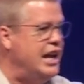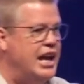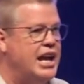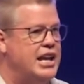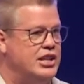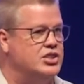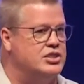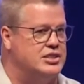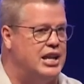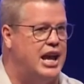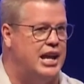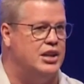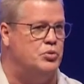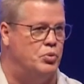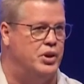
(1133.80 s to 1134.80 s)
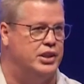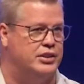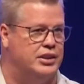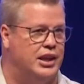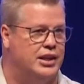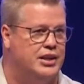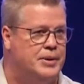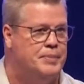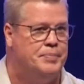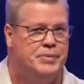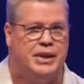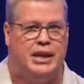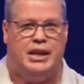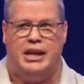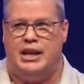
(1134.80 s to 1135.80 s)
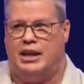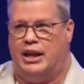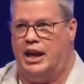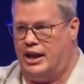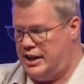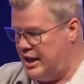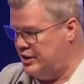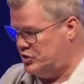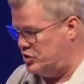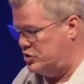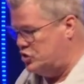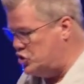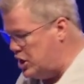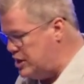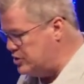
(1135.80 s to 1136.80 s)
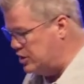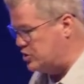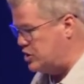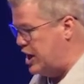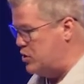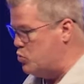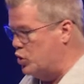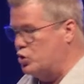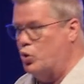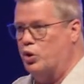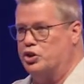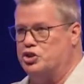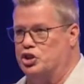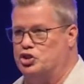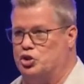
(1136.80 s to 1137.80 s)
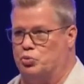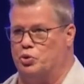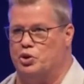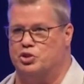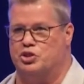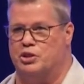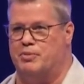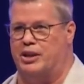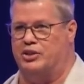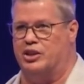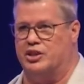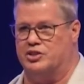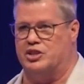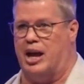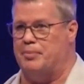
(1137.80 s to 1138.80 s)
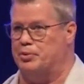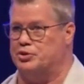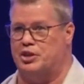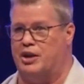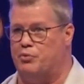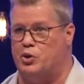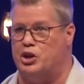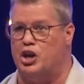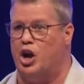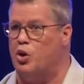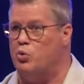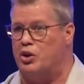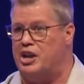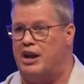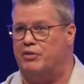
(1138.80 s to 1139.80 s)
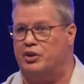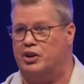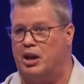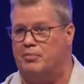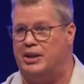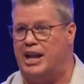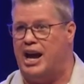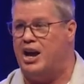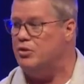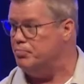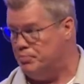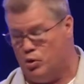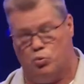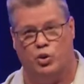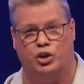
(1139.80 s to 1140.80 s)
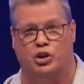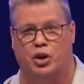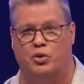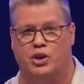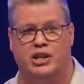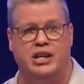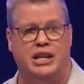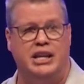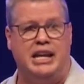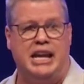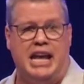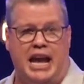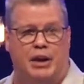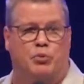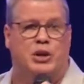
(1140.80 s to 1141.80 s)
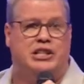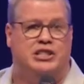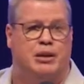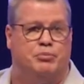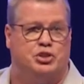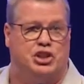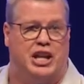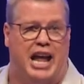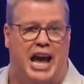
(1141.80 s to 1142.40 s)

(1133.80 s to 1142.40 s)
with it. It's Jesus saying, we're going to Jerusalem, and the disciples say, if we go, we're never coming out, but we're going, and redemption